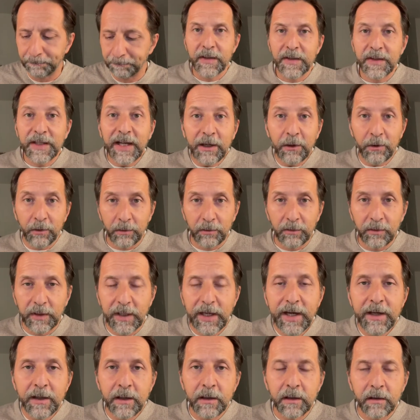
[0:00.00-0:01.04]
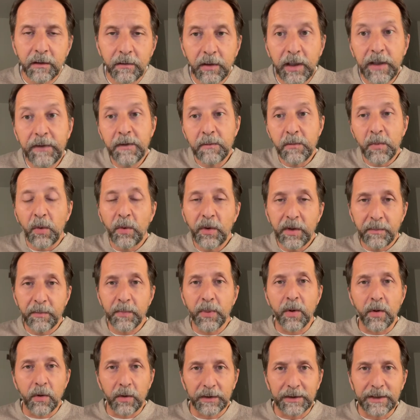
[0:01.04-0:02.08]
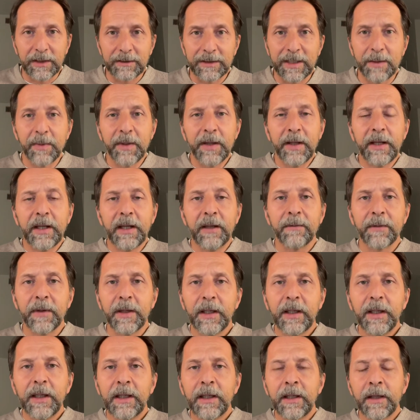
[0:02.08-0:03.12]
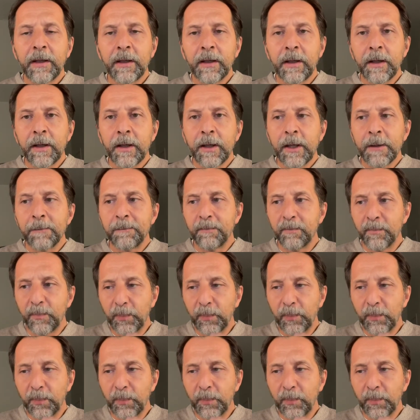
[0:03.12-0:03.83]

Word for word: Second, and even more important, I believe, in uh,